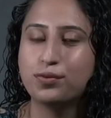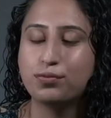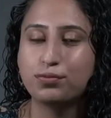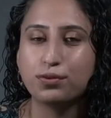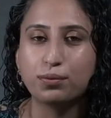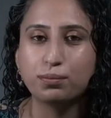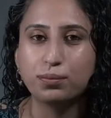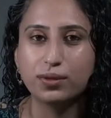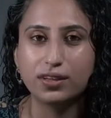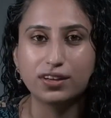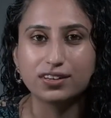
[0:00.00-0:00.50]

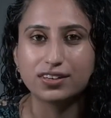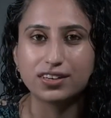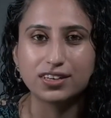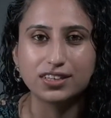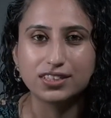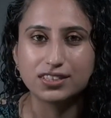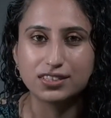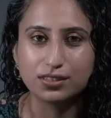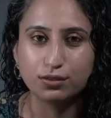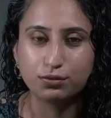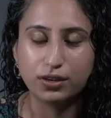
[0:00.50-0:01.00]
for me at
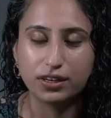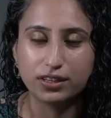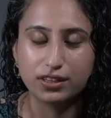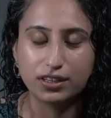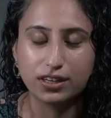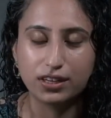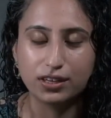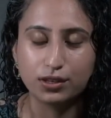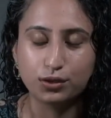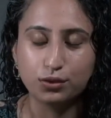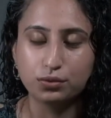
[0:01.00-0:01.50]
least if i
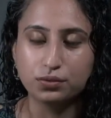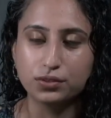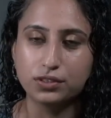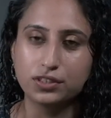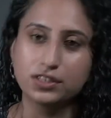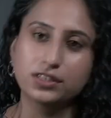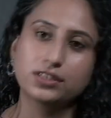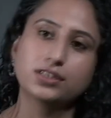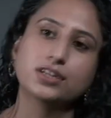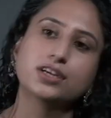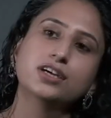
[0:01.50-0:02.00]
think over
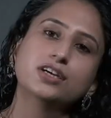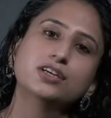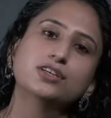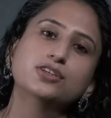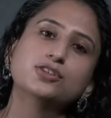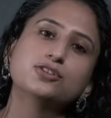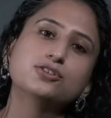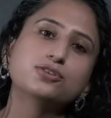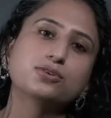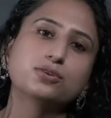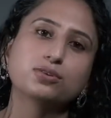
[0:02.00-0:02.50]
it
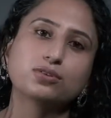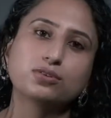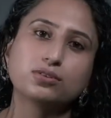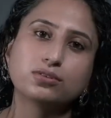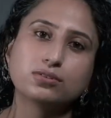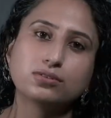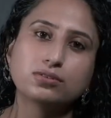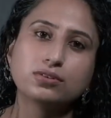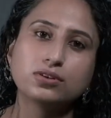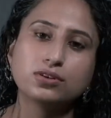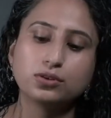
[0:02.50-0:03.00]

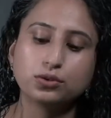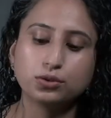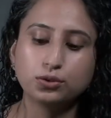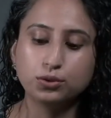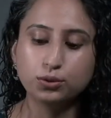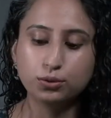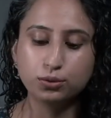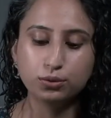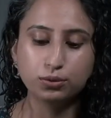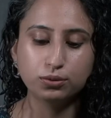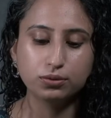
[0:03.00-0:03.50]
so
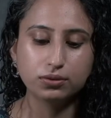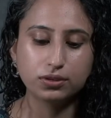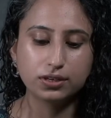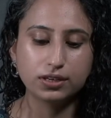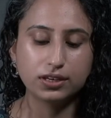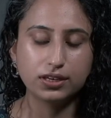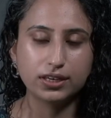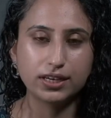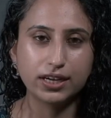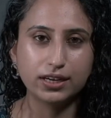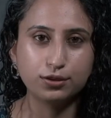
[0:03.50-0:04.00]
do
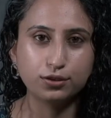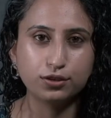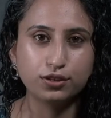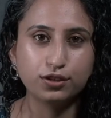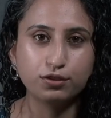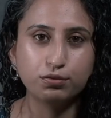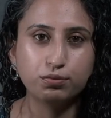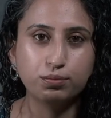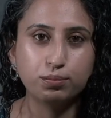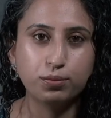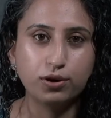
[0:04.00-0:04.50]
uh, get your
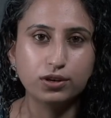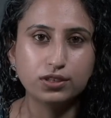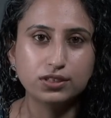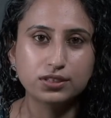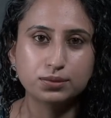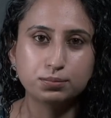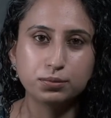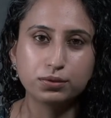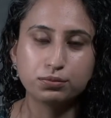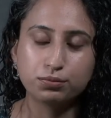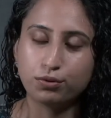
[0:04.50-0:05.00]
gift
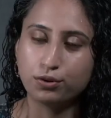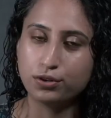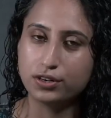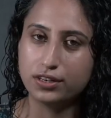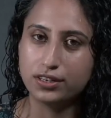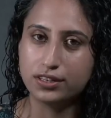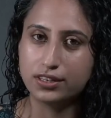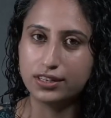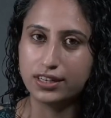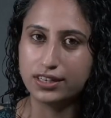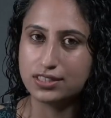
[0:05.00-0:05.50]
box before
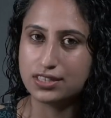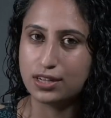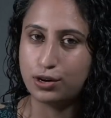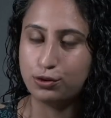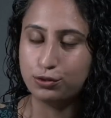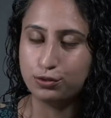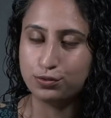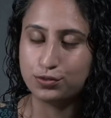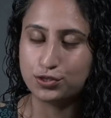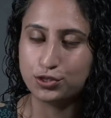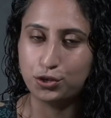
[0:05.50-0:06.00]
it gets
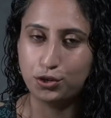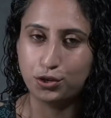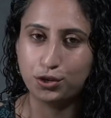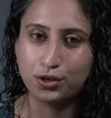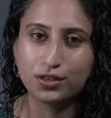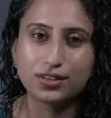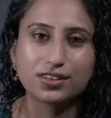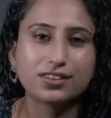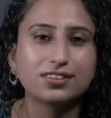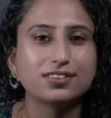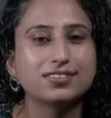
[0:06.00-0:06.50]
out of stock
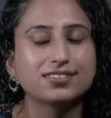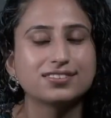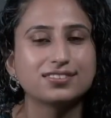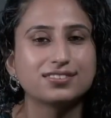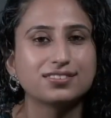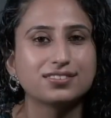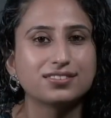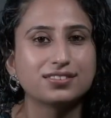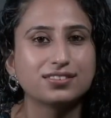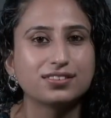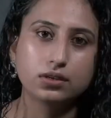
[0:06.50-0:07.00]

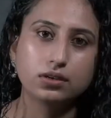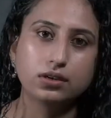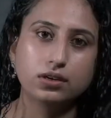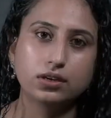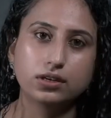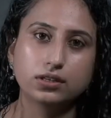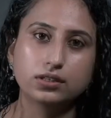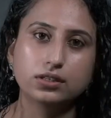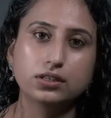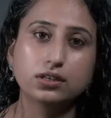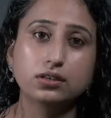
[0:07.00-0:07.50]

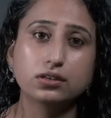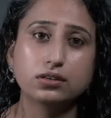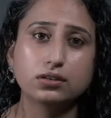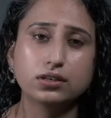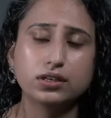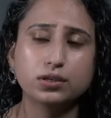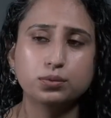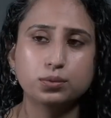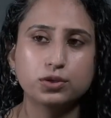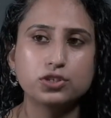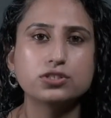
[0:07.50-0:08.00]
uh, the
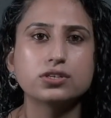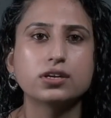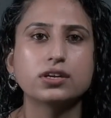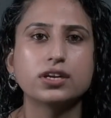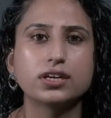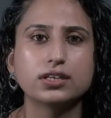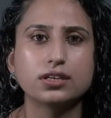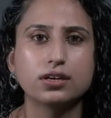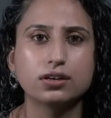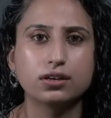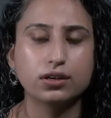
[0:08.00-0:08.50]
it was
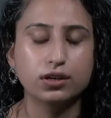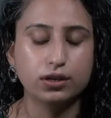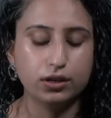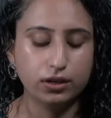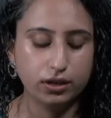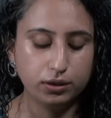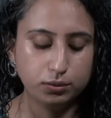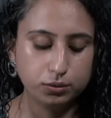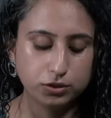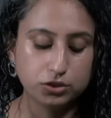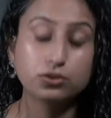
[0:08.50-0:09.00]

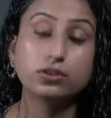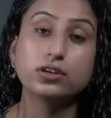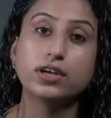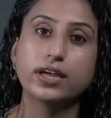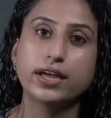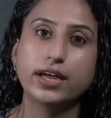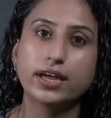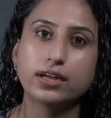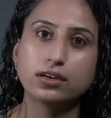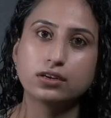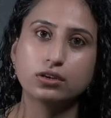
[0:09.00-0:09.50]
it was going
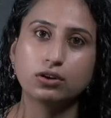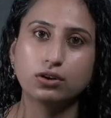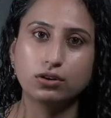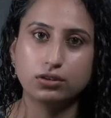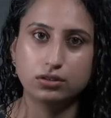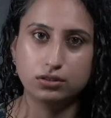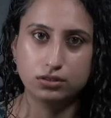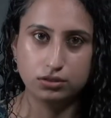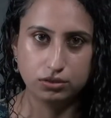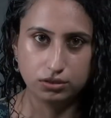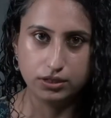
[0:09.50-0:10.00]
to end
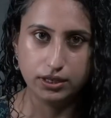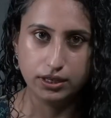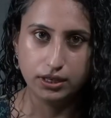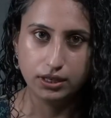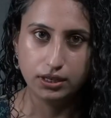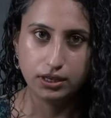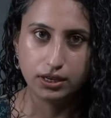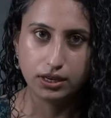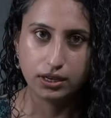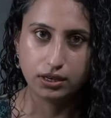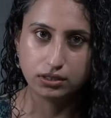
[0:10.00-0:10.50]
on
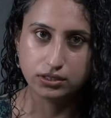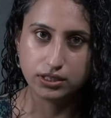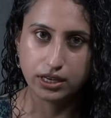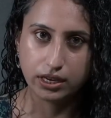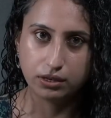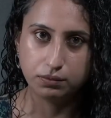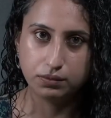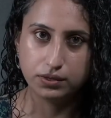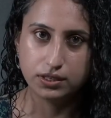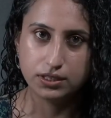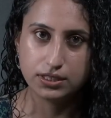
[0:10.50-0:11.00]
today uh,
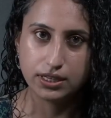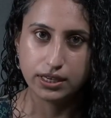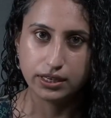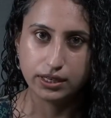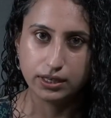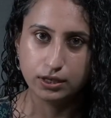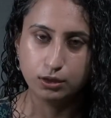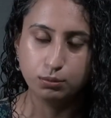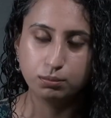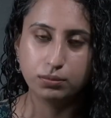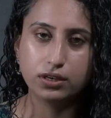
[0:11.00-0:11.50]
january
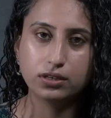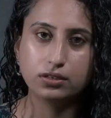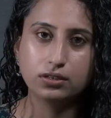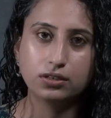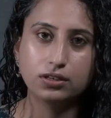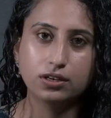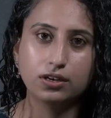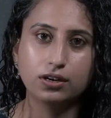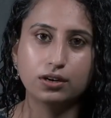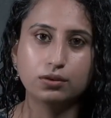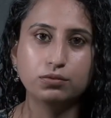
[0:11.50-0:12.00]
2nd
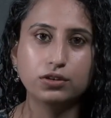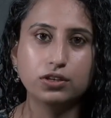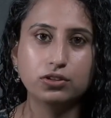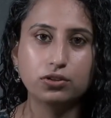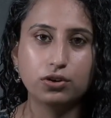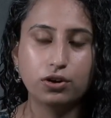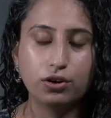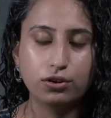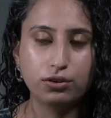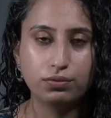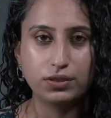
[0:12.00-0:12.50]
but uh, we
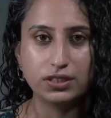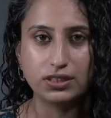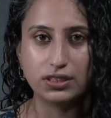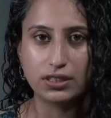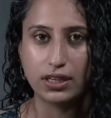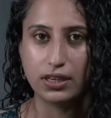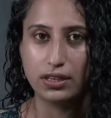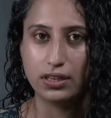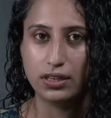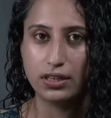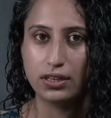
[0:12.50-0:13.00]
thought of
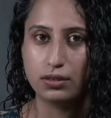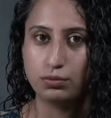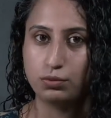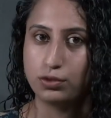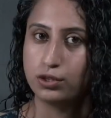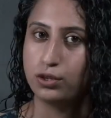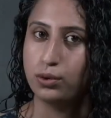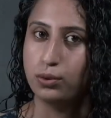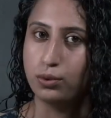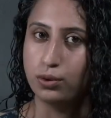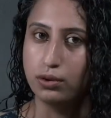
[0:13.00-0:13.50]
extending it for
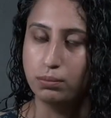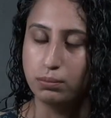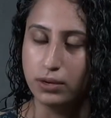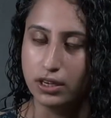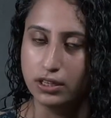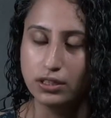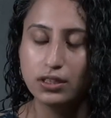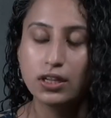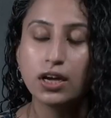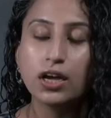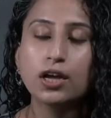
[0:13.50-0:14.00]
the whole
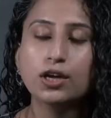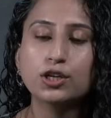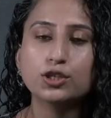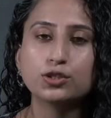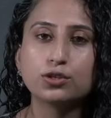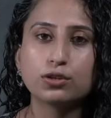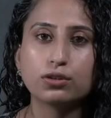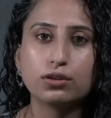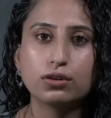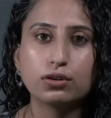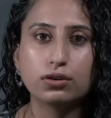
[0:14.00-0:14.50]
month
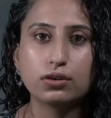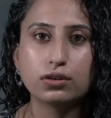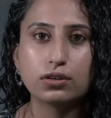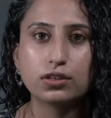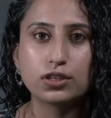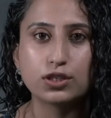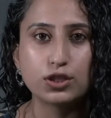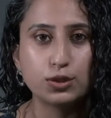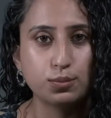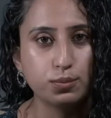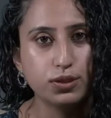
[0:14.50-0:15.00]
so the
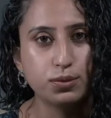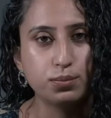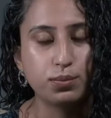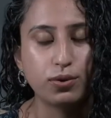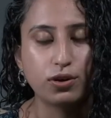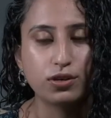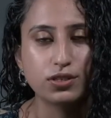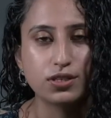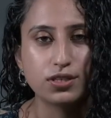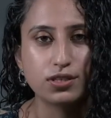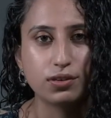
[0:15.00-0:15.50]
christmas
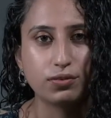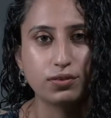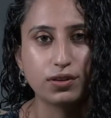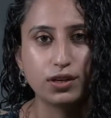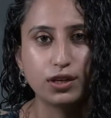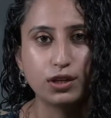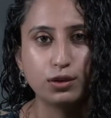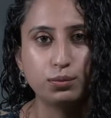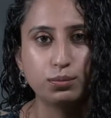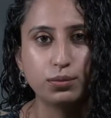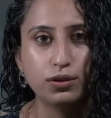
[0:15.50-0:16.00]
box is
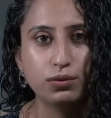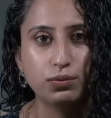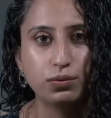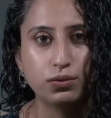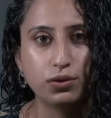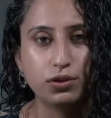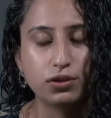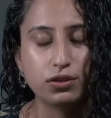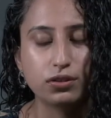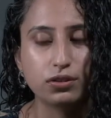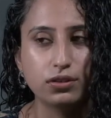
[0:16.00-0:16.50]
available
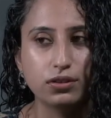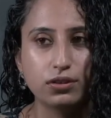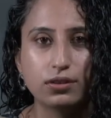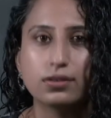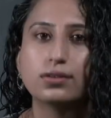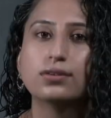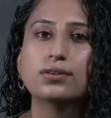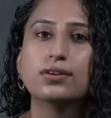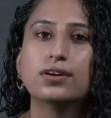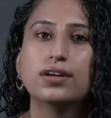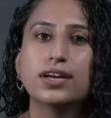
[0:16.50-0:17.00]
for
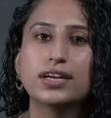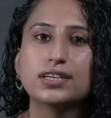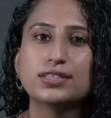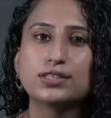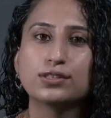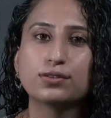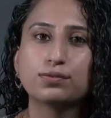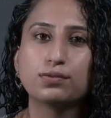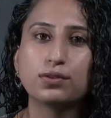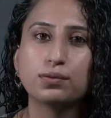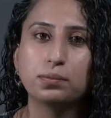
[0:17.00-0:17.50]
the
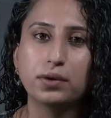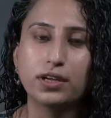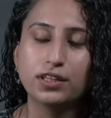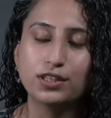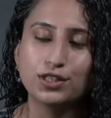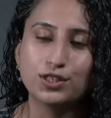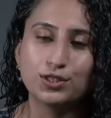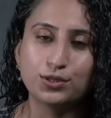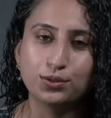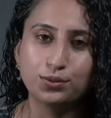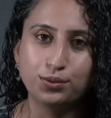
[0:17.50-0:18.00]
rest of the
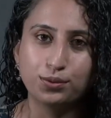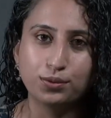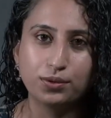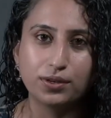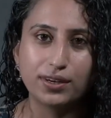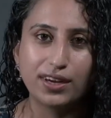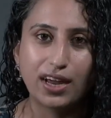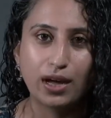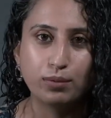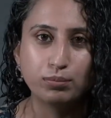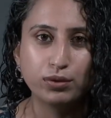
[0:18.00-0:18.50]
month so
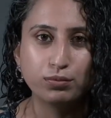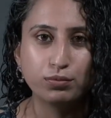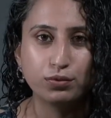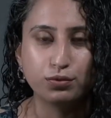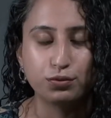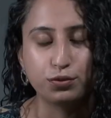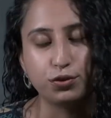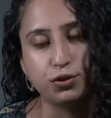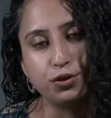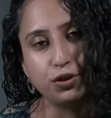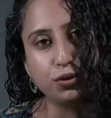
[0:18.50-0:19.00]
grab it
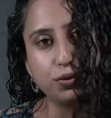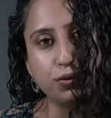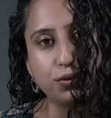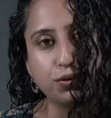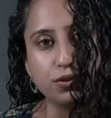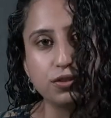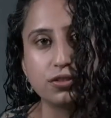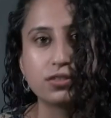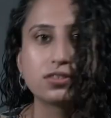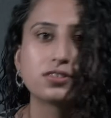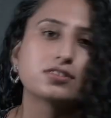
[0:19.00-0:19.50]
before it
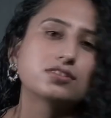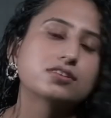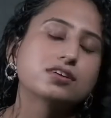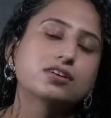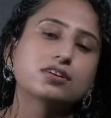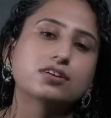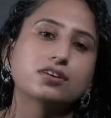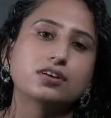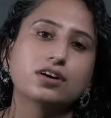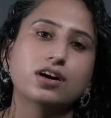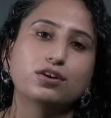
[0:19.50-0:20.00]
goes
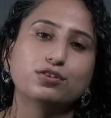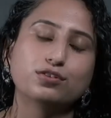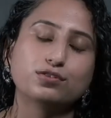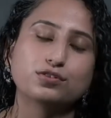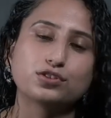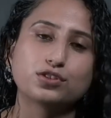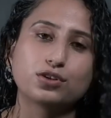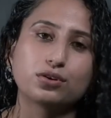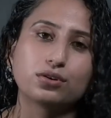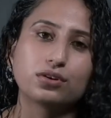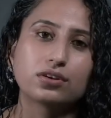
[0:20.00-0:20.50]
uh, out of
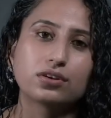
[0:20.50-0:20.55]
stock